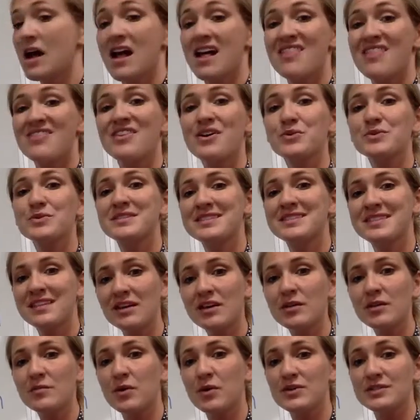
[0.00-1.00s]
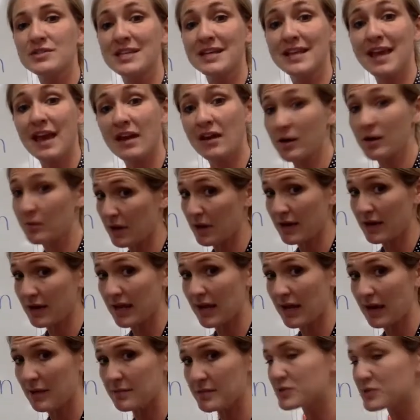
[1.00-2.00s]
Those syllables, again, are
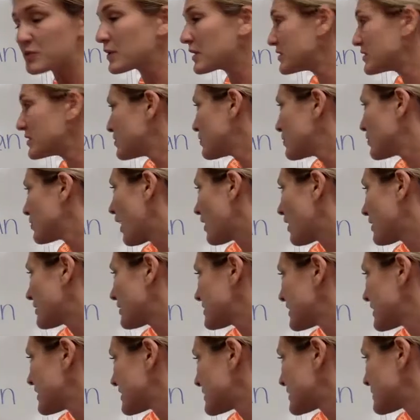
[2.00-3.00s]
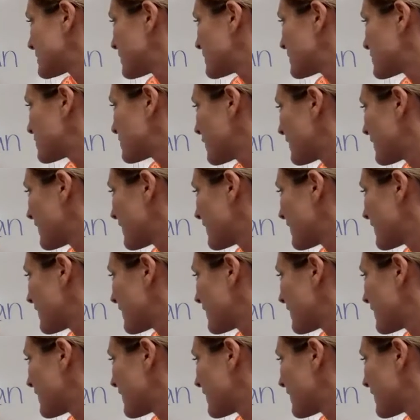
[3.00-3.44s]
breaking up between two consonants, between